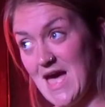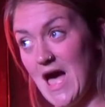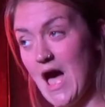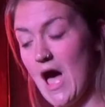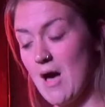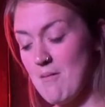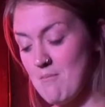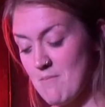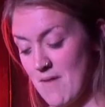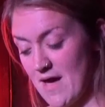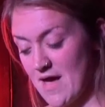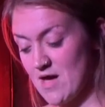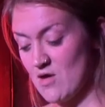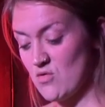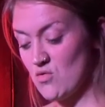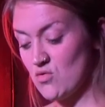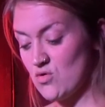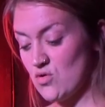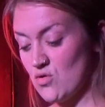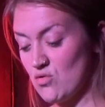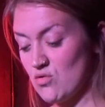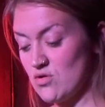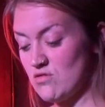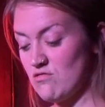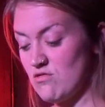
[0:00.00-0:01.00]
A male
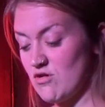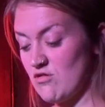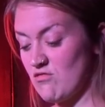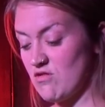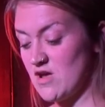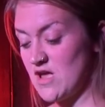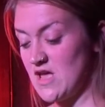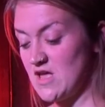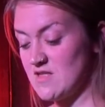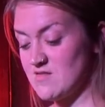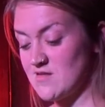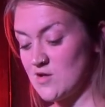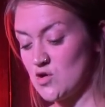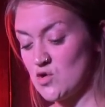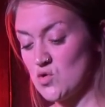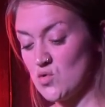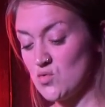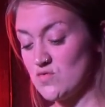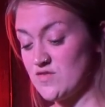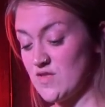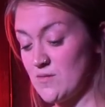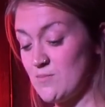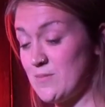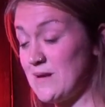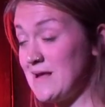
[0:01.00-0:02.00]
caller agrees and
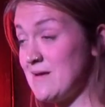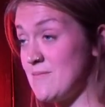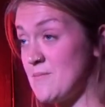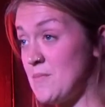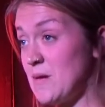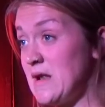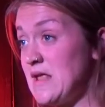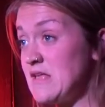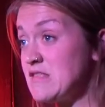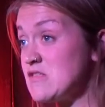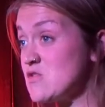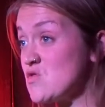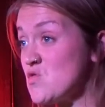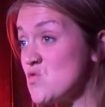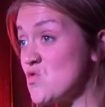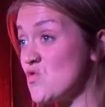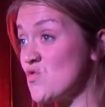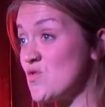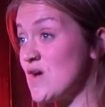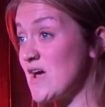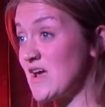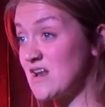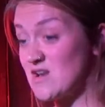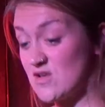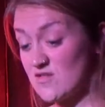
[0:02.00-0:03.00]
calls it political
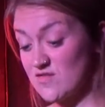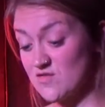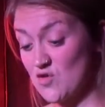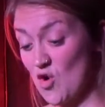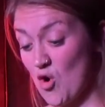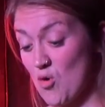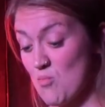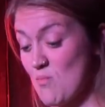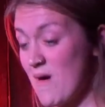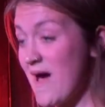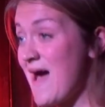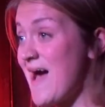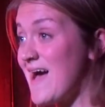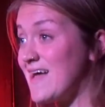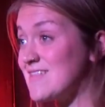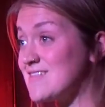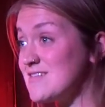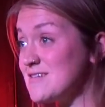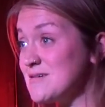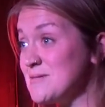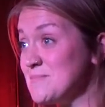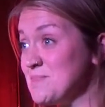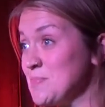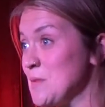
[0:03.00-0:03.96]
correctness gone mad.